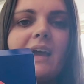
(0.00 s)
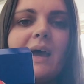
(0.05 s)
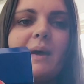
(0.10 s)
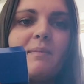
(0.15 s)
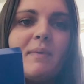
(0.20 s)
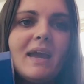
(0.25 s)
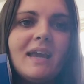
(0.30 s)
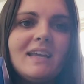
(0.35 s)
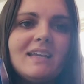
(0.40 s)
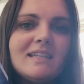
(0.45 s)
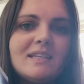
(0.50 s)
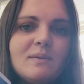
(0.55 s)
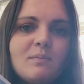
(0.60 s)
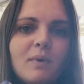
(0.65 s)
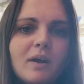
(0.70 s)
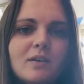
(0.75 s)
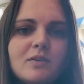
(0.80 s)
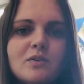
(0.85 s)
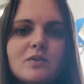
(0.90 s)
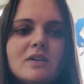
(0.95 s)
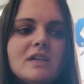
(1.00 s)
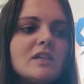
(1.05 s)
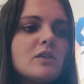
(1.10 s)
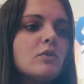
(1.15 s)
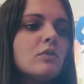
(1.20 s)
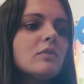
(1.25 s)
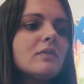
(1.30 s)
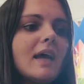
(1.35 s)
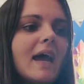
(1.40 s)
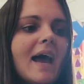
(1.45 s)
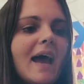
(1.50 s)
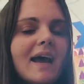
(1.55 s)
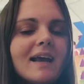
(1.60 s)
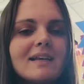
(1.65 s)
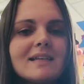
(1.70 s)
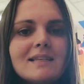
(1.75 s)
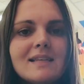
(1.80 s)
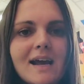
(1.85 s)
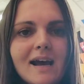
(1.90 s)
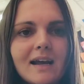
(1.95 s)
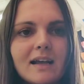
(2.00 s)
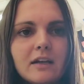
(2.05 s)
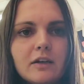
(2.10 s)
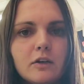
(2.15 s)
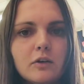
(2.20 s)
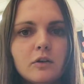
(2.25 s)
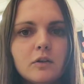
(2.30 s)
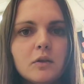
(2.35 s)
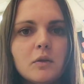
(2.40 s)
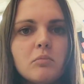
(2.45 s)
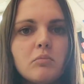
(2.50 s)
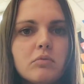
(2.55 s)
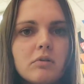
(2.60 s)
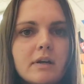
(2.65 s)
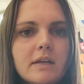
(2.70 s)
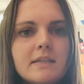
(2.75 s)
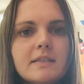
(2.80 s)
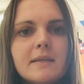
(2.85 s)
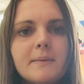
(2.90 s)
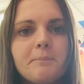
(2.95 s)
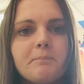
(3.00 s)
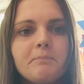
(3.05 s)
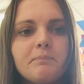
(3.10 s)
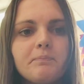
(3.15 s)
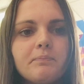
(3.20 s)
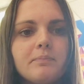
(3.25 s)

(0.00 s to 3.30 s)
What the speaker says: Amazing, well done. It's called a hexagonal prism.